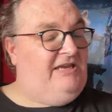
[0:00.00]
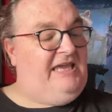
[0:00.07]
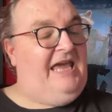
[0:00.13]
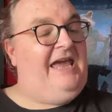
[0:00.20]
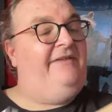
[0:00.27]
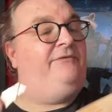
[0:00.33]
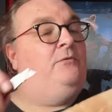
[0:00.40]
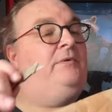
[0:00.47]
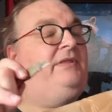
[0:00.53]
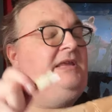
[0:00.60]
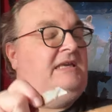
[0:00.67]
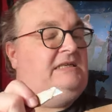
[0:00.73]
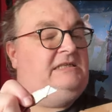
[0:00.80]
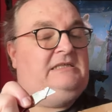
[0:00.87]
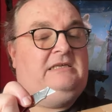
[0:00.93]
careful with
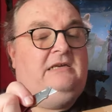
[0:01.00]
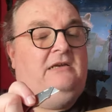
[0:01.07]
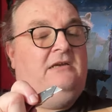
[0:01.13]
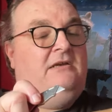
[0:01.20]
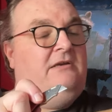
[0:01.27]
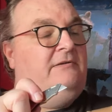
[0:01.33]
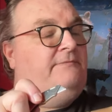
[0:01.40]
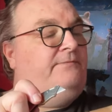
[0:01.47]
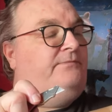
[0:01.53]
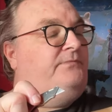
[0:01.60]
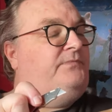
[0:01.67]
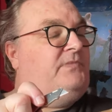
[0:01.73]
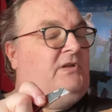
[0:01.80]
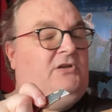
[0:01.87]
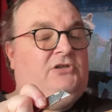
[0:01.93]
this
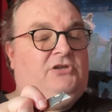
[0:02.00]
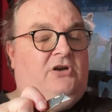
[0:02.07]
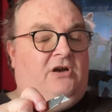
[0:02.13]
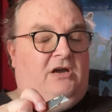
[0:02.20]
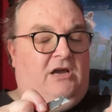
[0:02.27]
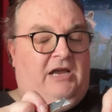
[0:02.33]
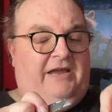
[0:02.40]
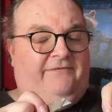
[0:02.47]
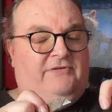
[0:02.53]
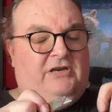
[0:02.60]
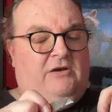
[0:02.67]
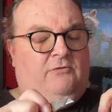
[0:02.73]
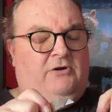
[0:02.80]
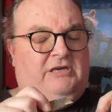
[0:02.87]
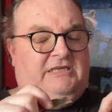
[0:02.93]
because I have
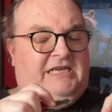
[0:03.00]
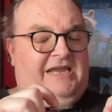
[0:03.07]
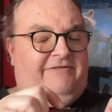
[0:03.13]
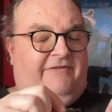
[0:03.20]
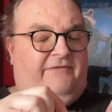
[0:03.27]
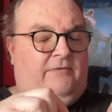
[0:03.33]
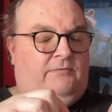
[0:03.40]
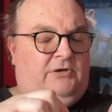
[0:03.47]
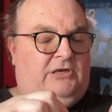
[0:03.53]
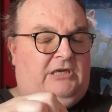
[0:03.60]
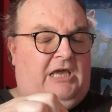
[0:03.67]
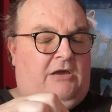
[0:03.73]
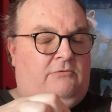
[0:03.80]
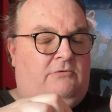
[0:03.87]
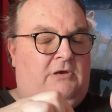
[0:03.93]
no idea if I'm going to
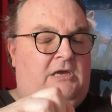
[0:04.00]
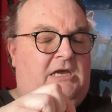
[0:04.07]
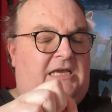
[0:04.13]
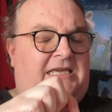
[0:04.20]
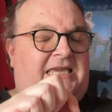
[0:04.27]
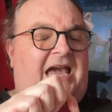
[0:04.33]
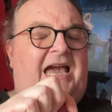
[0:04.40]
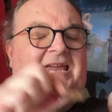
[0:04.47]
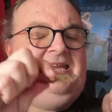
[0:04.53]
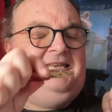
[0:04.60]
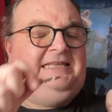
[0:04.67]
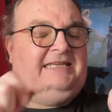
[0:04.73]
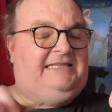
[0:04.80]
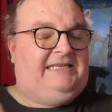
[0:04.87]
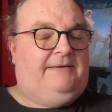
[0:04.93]
go cut
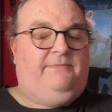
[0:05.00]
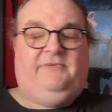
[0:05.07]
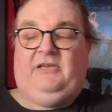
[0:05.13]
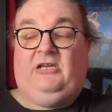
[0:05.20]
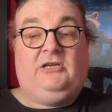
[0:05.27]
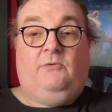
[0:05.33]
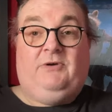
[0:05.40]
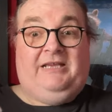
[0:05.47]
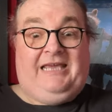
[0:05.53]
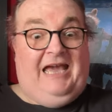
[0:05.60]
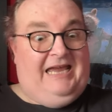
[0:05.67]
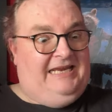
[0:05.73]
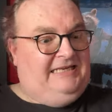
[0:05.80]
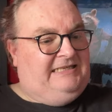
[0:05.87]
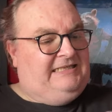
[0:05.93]
into something. I don't want to
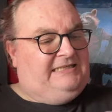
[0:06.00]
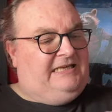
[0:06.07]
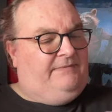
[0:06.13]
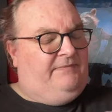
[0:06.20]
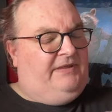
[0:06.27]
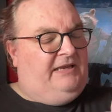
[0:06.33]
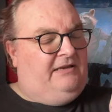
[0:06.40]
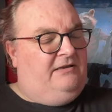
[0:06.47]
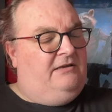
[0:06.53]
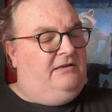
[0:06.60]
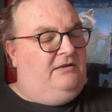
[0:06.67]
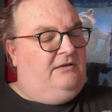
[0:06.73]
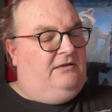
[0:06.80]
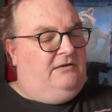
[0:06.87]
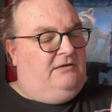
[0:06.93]
cut into something.
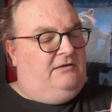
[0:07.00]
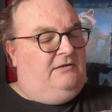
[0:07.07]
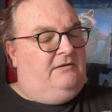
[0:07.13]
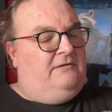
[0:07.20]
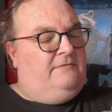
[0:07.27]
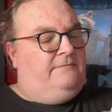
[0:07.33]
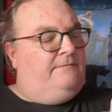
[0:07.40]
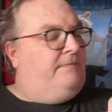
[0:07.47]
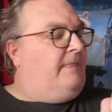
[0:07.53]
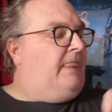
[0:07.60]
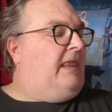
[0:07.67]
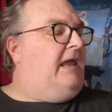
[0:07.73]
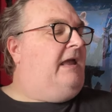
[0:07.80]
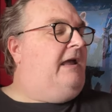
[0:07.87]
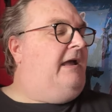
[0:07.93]

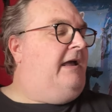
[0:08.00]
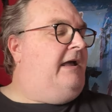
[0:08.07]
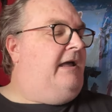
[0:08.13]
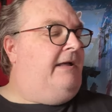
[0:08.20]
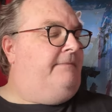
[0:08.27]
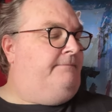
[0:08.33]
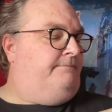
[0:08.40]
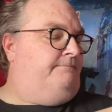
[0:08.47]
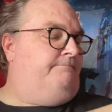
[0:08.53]
Hang